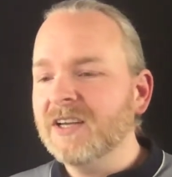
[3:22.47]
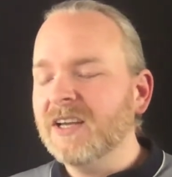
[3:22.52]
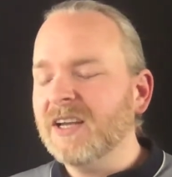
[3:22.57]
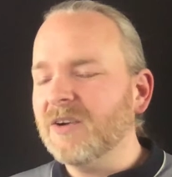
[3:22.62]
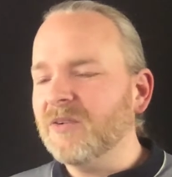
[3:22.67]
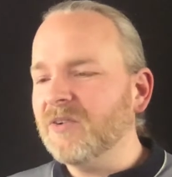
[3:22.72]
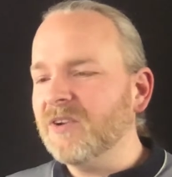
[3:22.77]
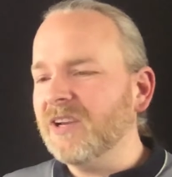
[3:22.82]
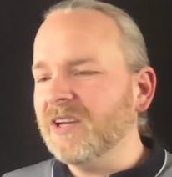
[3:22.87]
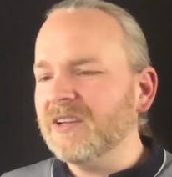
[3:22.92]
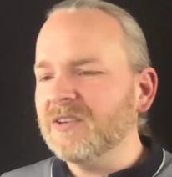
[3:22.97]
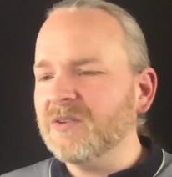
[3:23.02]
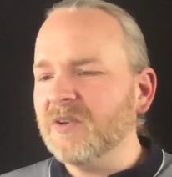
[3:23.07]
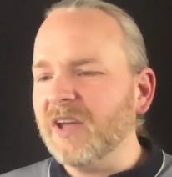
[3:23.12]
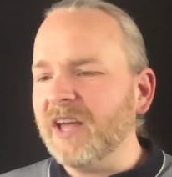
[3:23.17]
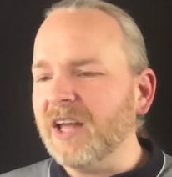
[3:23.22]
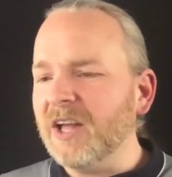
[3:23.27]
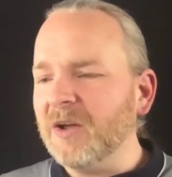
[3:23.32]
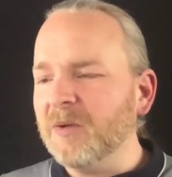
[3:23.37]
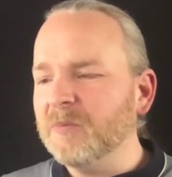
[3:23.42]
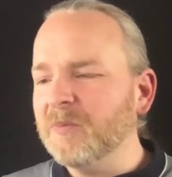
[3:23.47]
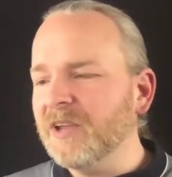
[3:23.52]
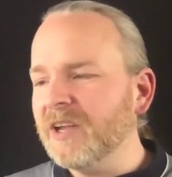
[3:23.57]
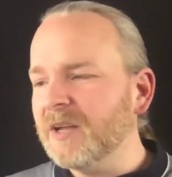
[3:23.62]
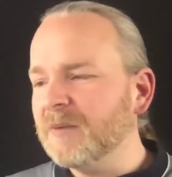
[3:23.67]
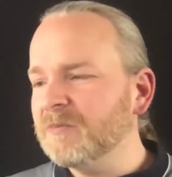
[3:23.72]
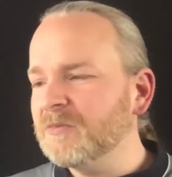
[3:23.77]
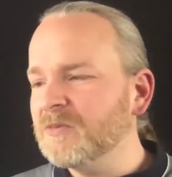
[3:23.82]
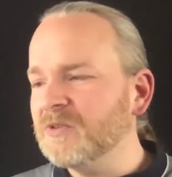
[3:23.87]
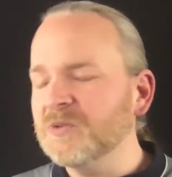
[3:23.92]
And really to help
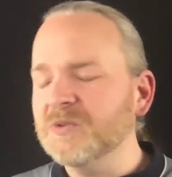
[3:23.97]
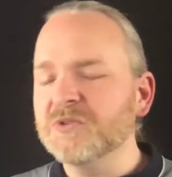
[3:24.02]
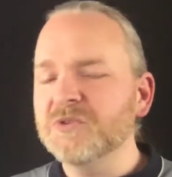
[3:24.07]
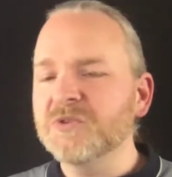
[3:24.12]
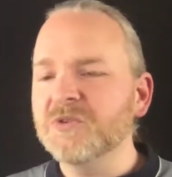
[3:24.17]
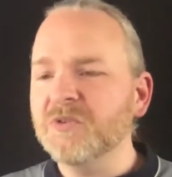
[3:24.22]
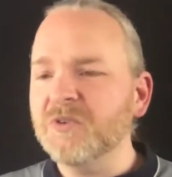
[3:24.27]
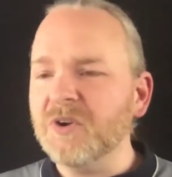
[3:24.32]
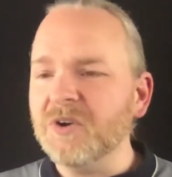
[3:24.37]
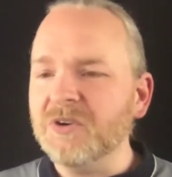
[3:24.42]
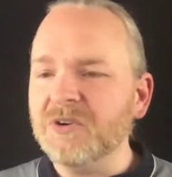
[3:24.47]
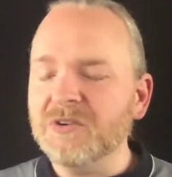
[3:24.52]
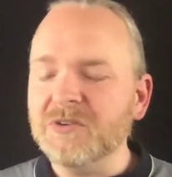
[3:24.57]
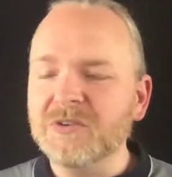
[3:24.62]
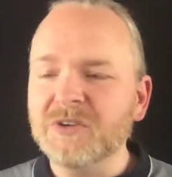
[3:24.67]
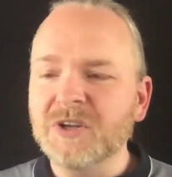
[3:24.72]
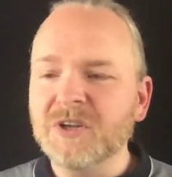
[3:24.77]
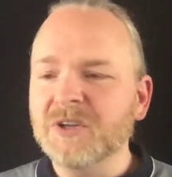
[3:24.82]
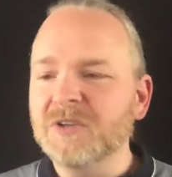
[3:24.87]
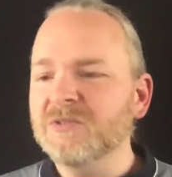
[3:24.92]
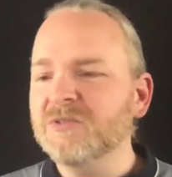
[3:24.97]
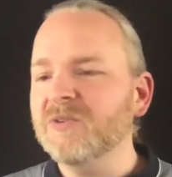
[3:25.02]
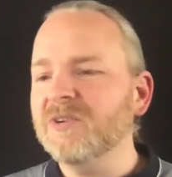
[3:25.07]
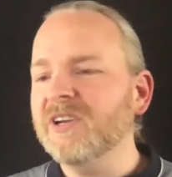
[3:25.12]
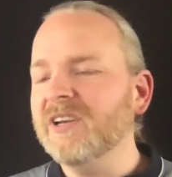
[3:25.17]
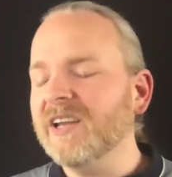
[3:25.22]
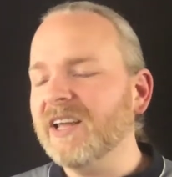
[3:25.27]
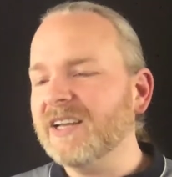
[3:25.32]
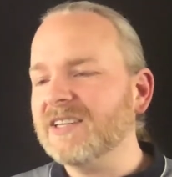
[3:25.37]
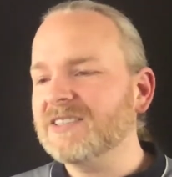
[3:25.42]
them to grow to the
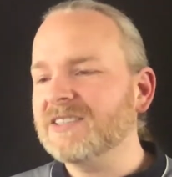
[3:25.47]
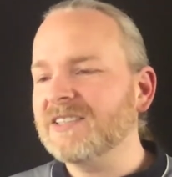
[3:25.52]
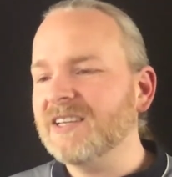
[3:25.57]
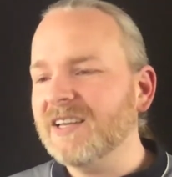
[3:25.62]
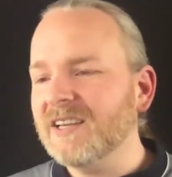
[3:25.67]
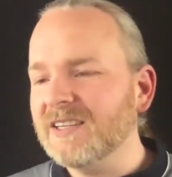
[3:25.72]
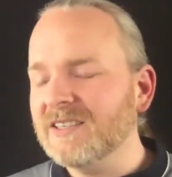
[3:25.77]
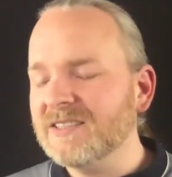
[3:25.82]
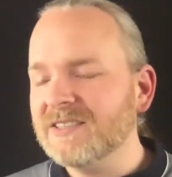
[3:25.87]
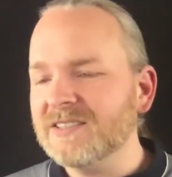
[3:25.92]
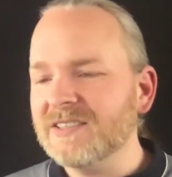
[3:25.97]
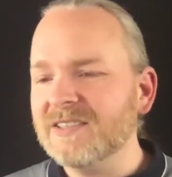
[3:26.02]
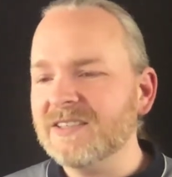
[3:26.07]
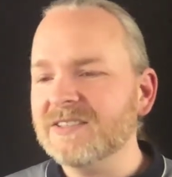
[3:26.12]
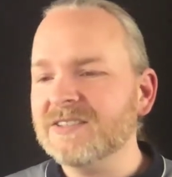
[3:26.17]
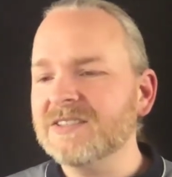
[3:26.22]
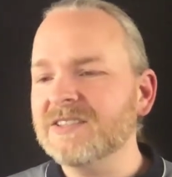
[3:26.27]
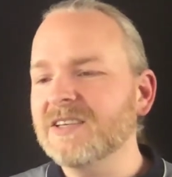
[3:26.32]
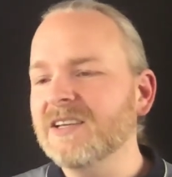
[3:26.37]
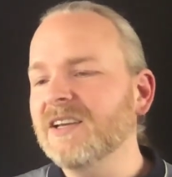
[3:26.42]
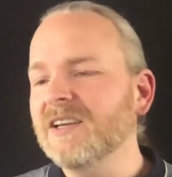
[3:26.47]
next statuses,